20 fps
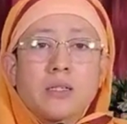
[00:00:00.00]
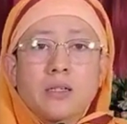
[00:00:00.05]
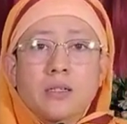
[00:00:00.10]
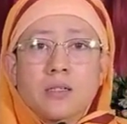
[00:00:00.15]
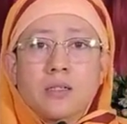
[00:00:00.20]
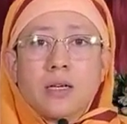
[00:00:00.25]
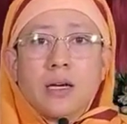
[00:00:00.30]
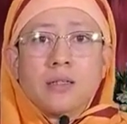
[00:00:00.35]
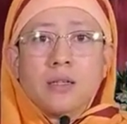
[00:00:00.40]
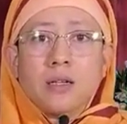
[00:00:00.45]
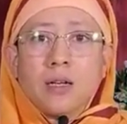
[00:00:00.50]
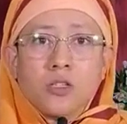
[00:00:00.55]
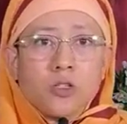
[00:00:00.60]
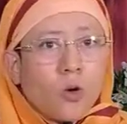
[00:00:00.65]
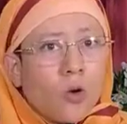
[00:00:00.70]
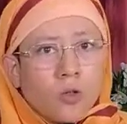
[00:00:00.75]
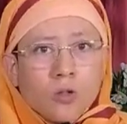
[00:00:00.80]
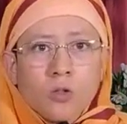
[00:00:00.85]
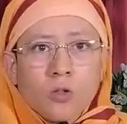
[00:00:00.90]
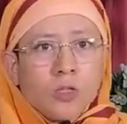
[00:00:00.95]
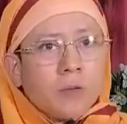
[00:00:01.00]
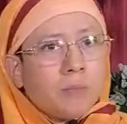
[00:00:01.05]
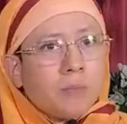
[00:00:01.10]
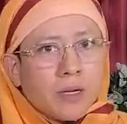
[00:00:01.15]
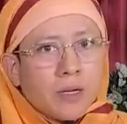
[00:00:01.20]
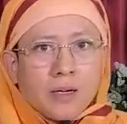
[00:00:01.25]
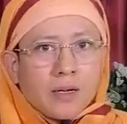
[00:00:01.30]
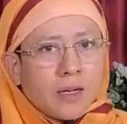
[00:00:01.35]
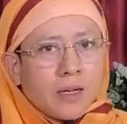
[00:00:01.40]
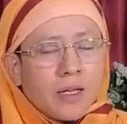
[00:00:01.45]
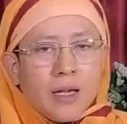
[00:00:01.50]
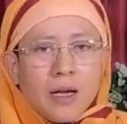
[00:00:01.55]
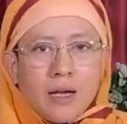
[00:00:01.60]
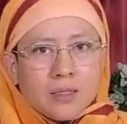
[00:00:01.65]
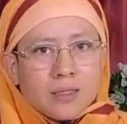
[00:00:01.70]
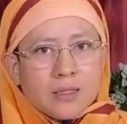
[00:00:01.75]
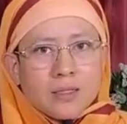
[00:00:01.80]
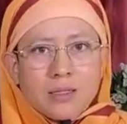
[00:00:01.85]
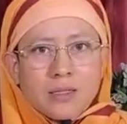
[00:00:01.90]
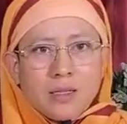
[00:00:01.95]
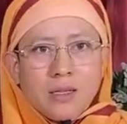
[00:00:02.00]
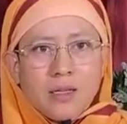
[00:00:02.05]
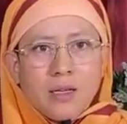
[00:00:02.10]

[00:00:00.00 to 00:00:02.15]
sadhanas, although the prakriyas